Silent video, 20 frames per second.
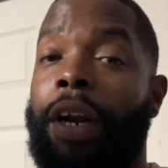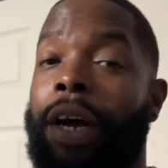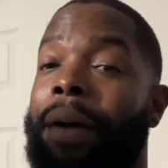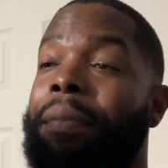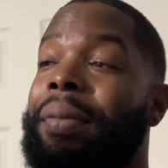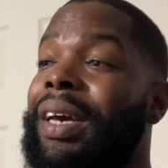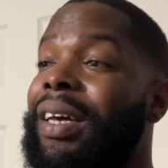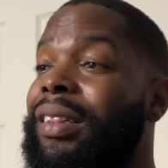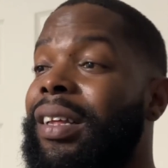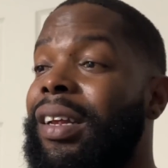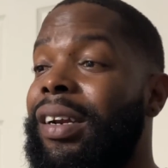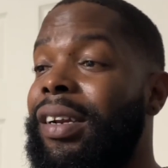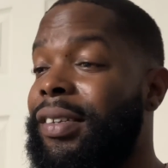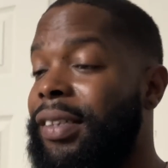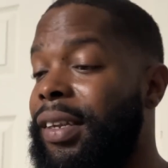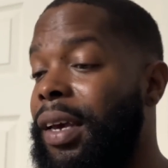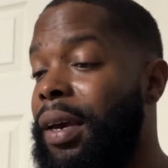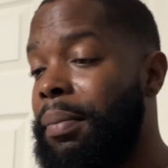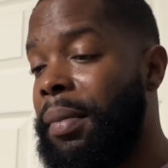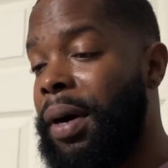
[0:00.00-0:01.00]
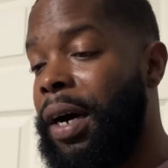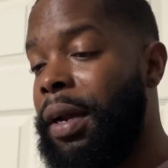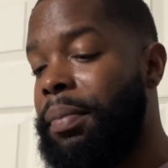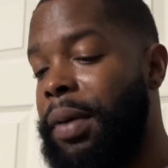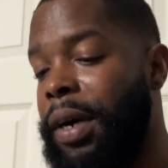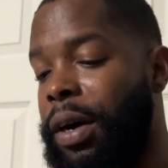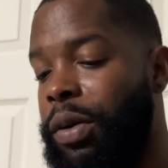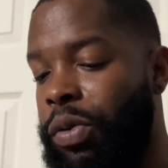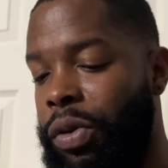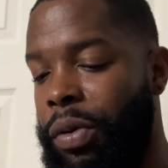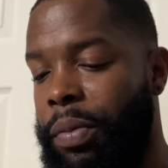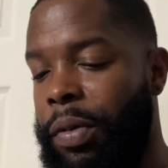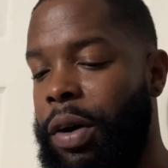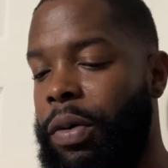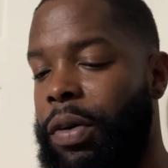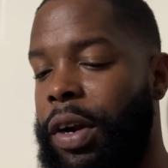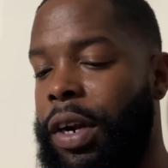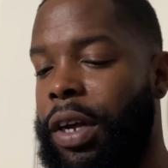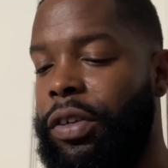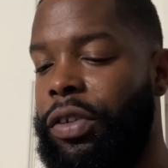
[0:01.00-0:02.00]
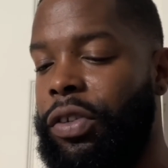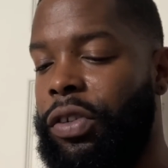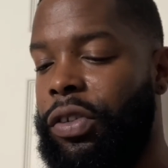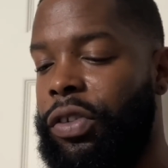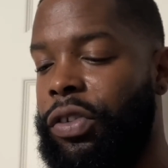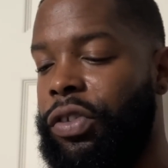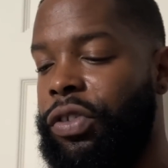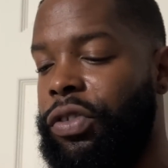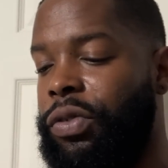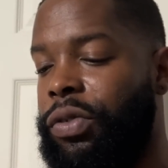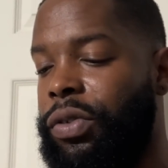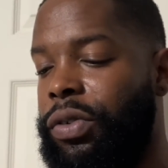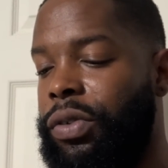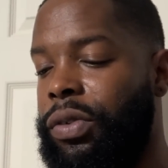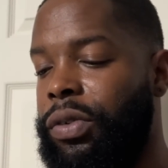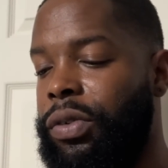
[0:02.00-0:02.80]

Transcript: I mean I tell you say it bad, me I hope that one here just to show me.